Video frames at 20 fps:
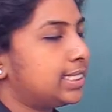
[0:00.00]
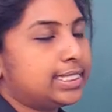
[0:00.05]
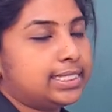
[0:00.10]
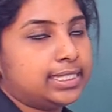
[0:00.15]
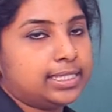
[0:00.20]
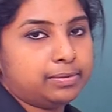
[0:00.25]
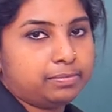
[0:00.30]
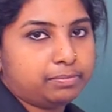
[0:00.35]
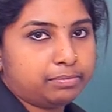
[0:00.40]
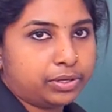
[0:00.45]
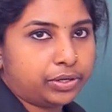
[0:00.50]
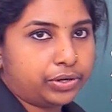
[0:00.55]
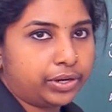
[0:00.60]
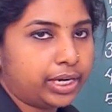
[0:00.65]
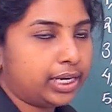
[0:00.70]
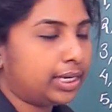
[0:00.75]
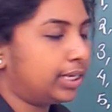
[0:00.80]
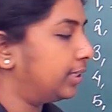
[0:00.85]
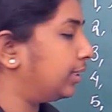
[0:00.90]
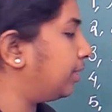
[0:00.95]

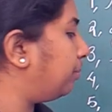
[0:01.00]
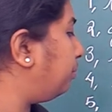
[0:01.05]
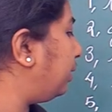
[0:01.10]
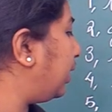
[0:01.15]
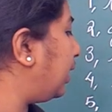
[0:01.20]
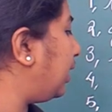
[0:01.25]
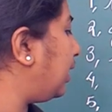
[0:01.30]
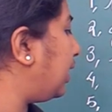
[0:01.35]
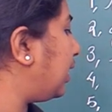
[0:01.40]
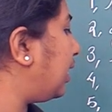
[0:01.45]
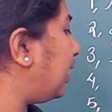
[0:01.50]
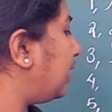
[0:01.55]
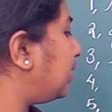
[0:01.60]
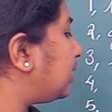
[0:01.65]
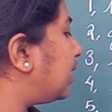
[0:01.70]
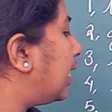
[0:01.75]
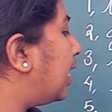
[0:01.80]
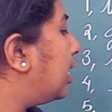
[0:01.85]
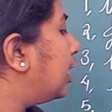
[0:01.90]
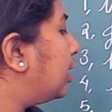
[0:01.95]
Simmering. The meaning
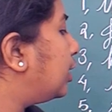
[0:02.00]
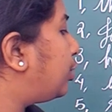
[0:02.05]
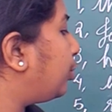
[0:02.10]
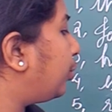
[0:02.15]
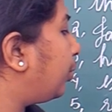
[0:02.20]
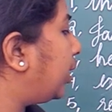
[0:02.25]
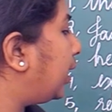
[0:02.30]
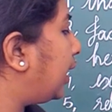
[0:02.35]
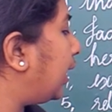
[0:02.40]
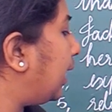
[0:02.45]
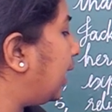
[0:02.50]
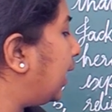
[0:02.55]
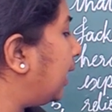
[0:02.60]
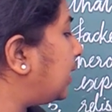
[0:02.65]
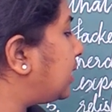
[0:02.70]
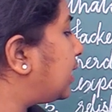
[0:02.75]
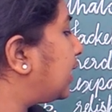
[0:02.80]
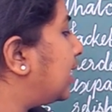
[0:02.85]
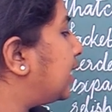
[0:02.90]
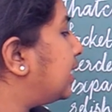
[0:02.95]
is to
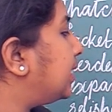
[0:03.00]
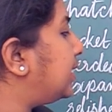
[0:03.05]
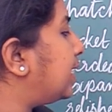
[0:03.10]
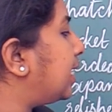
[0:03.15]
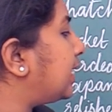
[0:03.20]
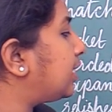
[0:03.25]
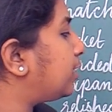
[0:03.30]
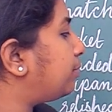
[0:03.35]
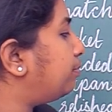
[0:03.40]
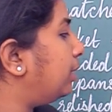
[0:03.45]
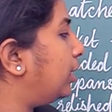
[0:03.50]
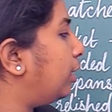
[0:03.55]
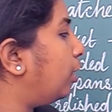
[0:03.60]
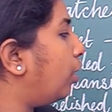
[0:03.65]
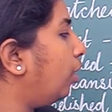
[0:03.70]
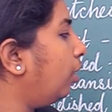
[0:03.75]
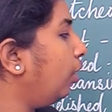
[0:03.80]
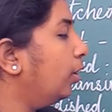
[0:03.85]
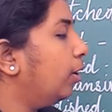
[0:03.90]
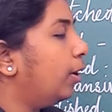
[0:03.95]
heat just
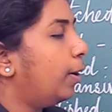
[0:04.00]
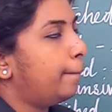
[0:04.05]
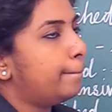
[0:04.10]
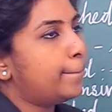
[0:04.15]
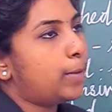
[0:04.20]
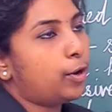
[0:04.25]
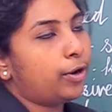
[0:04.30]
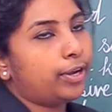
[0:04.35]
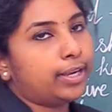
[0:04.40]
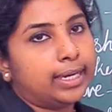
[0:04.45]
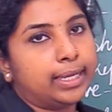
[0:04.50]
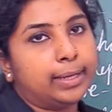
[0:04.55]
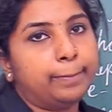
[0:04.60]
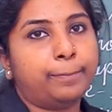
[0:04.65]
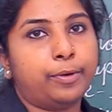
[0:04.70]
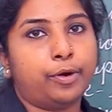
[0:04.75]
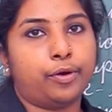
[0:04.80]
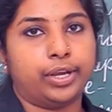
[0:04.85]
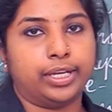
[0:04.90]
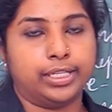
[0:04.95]
below
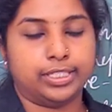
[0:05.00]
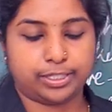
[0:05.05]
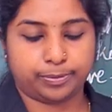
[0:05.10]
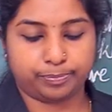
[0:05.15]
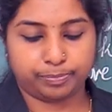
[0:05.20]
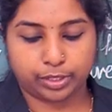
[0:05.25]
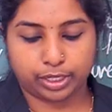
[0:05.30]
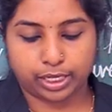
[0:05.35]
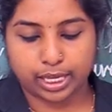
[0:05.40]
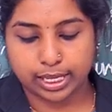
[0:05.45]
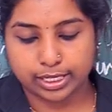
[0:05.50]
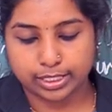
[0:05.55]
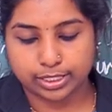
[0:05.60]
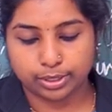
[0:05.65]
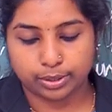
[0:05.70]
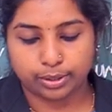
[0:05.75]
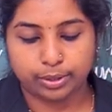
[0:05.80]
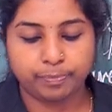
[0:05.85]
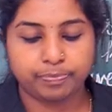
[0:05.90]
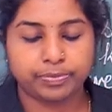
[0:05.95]
boiling point. Okay,
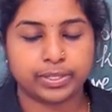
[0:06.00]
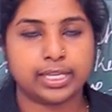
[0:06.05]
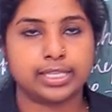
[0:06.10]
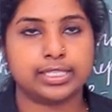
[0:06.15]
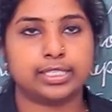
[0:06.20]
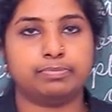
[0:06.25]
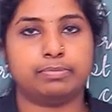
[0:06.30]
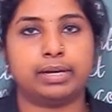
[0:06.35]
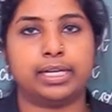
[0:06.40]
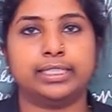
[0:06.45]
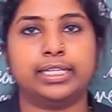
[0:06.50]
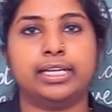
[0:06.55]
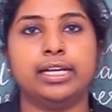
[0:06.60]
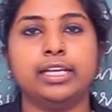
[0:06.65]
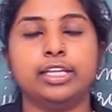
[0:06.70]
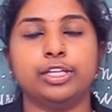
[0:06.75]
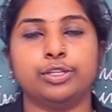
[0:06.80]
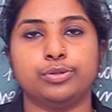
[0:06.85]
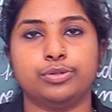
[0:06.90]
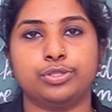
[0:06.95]
so his
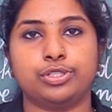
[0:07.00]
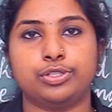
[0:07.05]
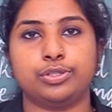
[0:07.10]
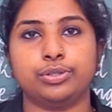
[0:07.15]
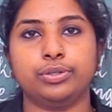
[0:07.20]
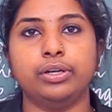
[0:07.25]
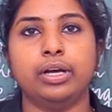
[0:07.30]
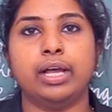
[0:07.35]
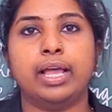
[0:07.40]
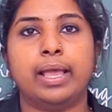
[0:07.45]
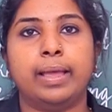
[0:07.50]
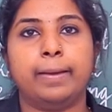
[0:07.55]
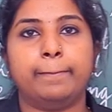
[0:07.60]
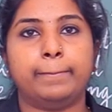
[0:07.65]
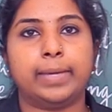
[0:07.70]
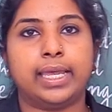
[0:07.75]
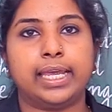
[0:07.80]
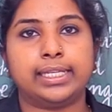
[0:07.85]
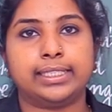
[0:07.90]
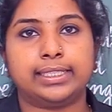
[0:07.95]
mother used to
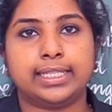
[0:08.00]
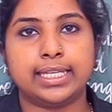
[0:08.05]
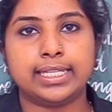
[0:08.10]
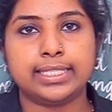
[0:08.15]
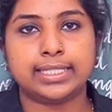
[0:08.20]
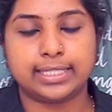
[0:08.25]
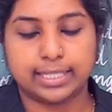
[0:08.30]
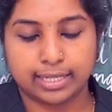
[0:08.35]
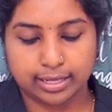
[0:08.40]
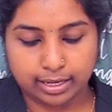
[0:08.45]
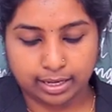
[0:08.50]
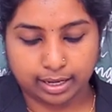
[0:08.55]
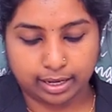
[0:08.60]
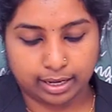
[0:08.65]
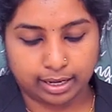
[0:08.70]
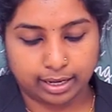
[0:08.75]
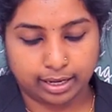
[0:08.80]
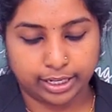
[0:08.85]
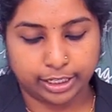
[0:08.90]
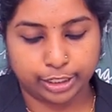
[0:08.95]
make this
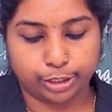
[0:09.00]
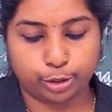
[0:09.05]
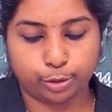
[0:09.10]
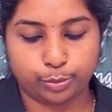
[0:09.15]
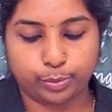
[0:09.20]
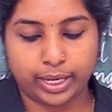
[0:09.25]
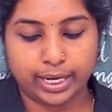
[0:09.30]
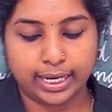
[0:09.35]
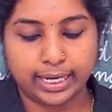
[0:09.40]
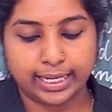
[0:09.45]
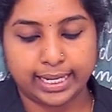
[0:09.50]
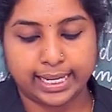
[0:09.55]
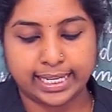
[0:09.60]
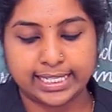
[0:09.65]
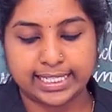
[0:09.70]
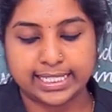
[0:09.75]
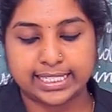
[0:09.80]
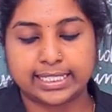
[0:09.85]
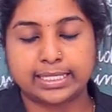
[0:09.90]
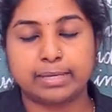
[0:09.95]
gruel
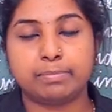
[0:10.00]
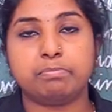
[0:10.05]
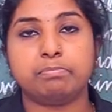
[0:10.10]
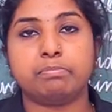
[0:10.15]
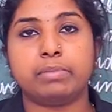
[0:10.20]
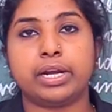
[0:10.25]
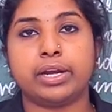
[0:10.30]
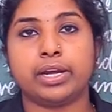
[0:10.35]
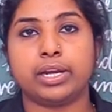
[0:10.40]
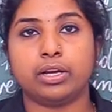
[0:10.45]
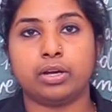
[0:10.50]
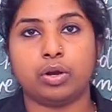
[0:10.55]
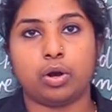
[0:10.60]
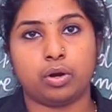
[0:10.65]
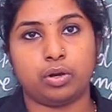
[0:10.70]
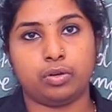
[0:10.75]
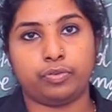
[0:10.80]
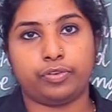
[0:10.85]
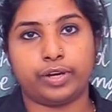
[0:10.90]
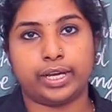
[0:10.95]
in simmering
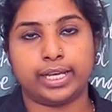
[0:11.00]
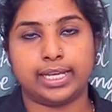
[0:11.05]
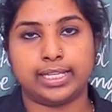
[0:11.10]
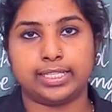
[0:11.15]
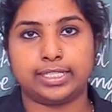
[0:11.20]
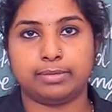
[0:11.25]
coal fire.